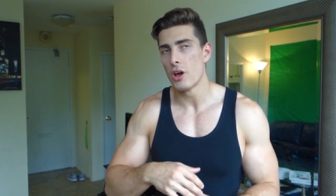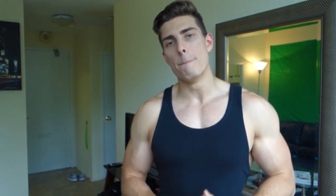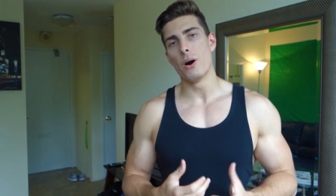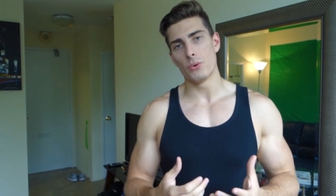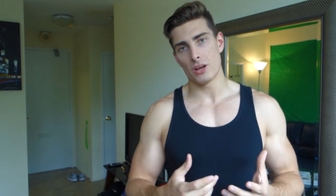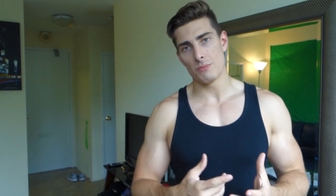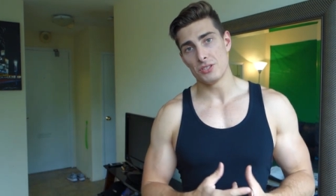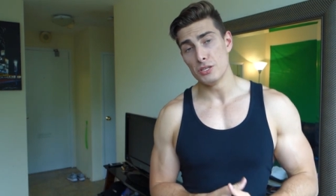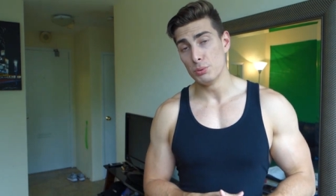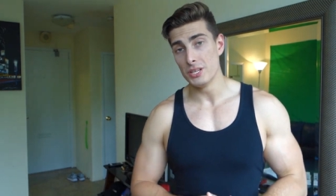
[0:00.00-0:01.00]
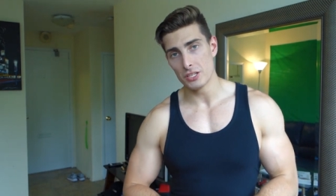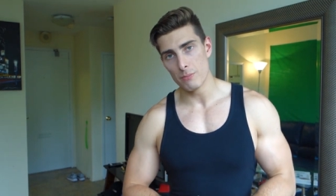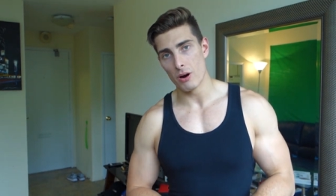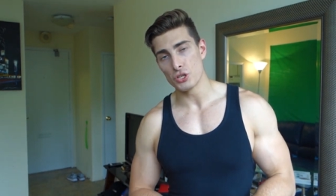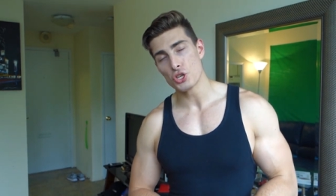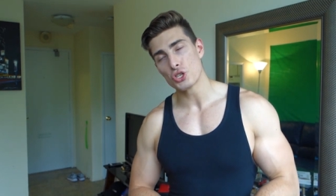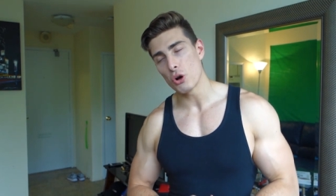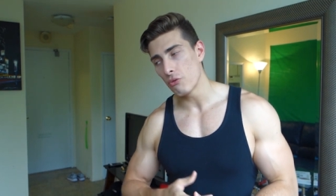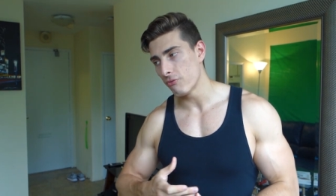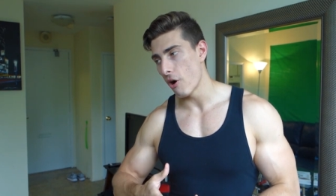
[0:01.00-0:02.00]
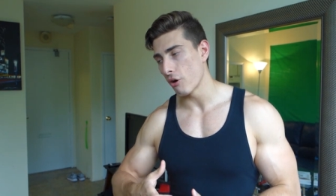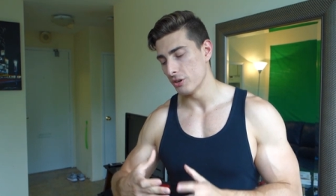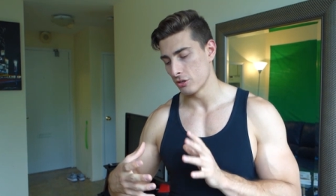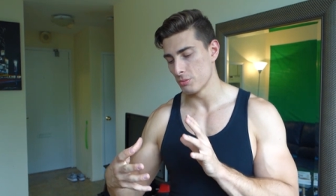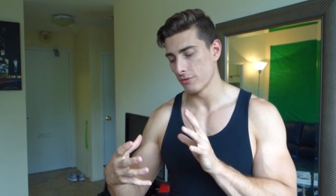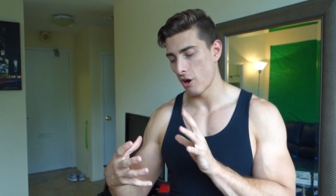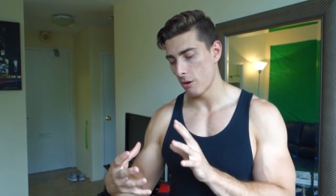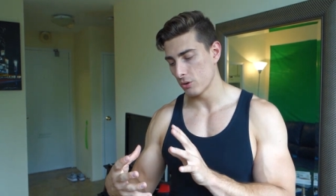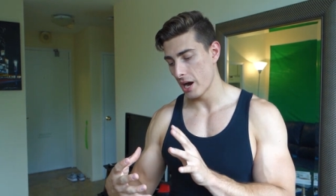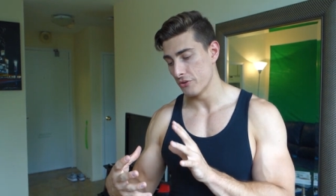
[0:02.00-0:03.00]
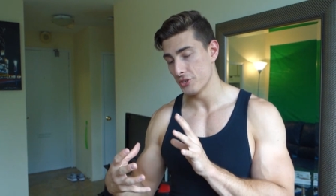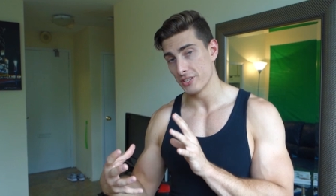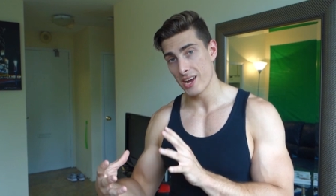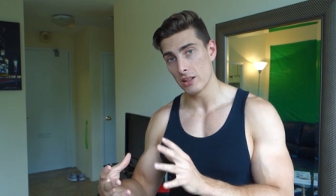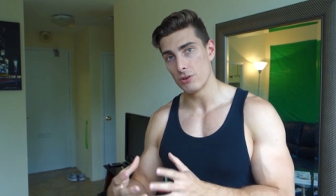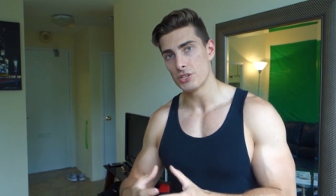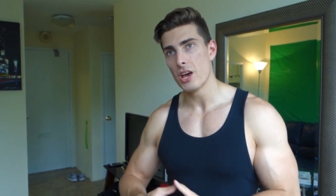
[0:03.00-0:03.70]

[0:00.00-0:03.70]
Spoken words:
But when it comes to depleting your body so far in terms of carbohydrates and calories,